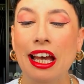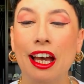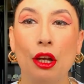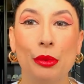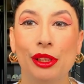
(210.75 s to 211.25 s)

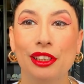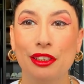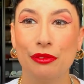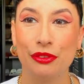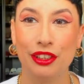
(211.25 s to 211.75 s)
I will
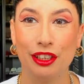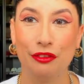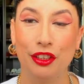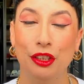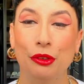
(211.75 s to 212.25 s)
leave the
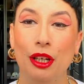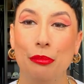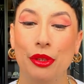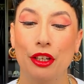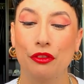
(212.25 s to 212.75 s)
video
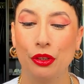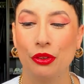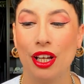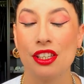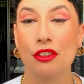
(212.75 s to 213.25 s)
up there for you
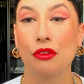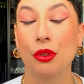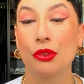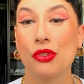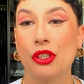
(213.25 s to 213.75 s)
guys if you
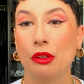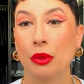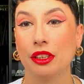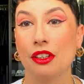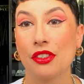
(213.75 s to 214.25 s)
want to see
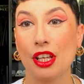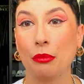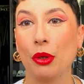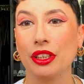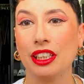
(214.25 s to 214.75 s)
what else I
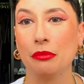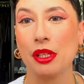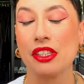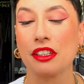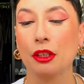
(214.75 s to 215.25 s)
bought in
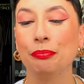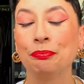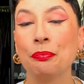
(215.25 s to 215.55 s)
Bicester.